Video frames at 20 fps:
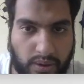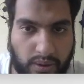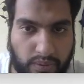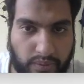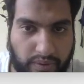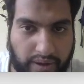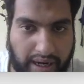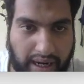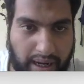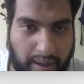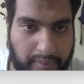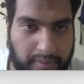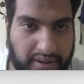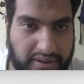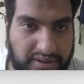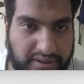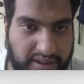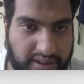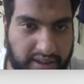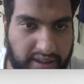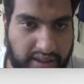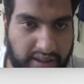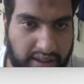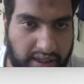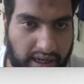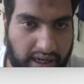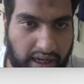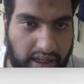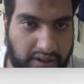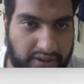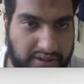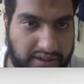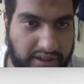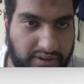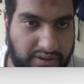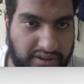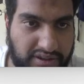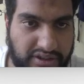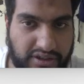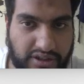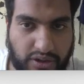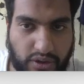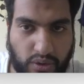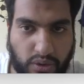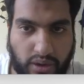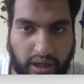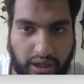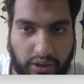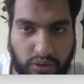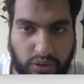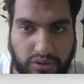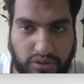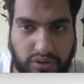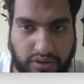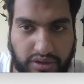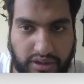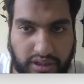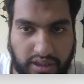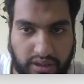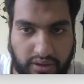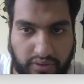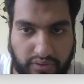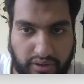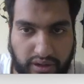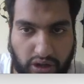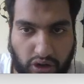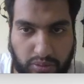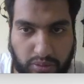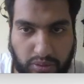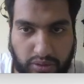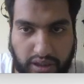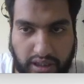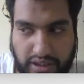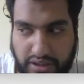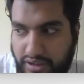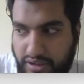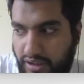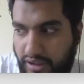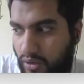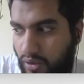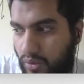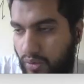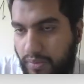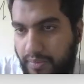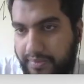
When I am at C, I'll receive as 0, I go to D with output as 0.